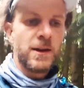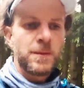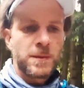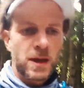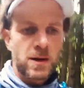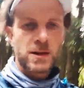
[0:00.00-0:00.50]

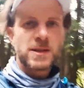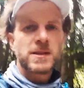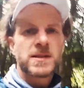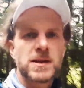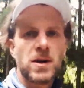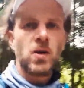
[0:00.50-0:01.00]
because it's
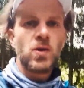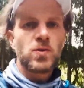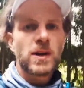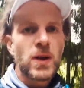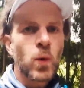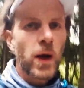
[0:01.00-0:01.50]
the
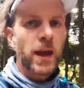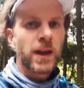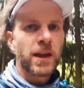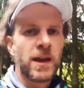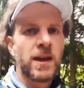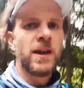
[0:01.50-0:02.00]
only way
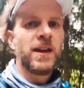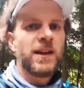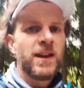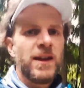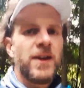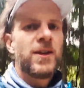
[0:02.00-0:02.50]

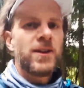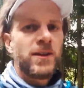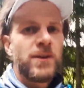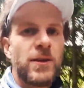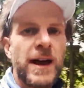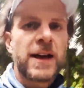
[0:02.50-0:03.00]

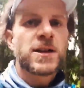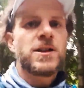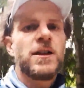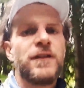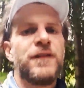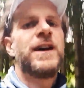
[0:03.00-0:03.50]
you
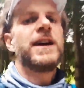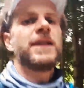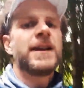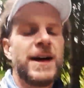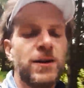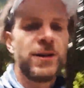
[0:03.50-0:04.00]
actually find
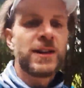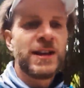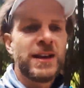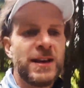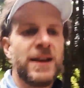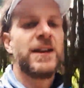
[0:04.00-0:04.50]
out
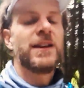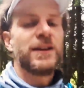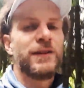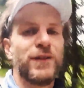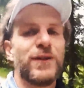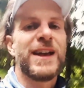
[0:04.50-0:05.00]

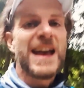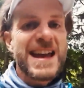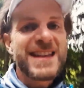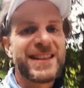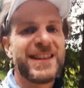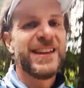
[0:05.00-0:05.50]
if you
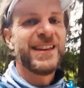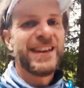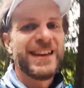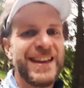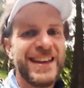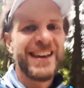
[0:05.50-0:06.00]
can.
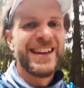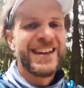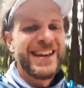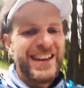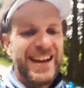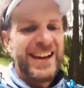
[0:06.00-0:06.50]

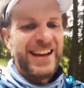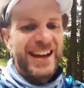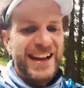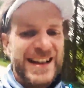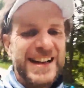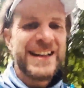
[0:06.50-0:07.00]

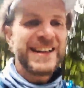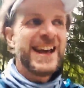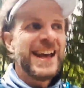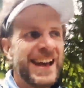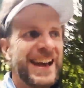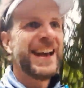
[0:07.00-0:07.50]
And
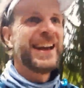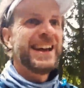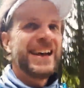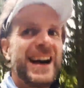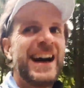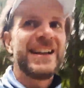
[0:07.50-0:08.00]

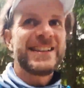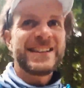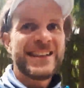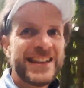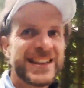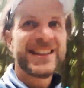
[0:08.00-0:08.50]
I
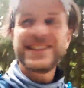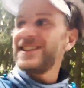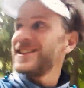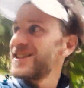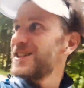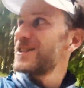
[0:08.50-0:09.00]
think this
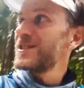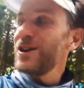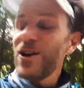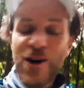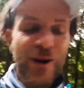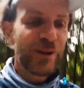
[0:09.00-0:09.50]
is
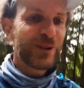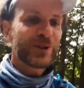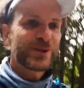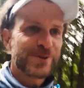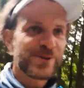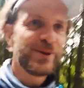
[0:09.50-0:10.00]
so
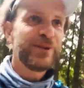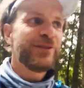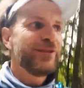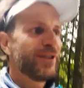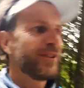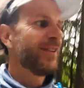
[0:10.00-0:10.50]
true
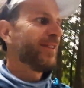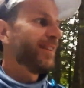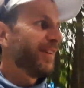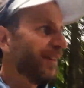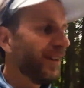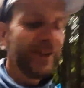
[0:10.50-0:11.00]
for
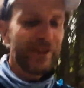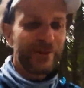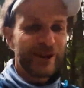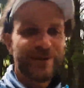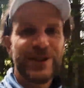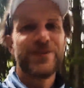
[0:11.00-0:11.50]
all
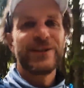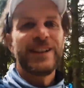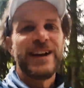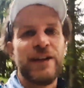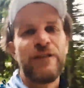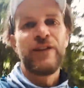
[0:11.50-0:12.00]
what we do in
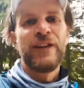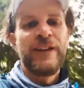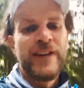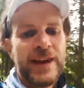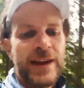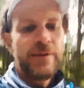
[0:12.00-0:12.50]
life.
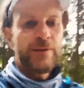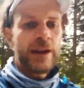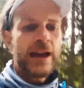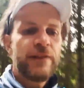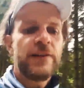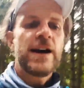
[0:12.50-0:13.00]
We
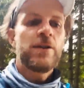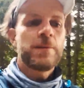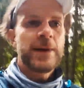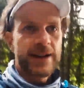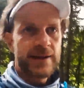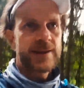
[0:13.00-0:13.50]
have our
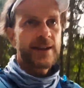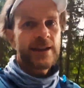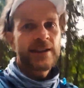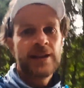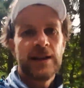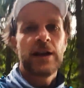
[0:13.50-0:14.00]
mindset,
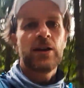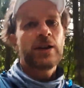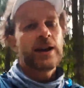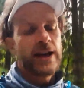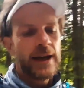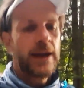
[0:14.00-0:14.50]
like,
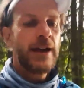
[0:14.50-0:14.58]
okay,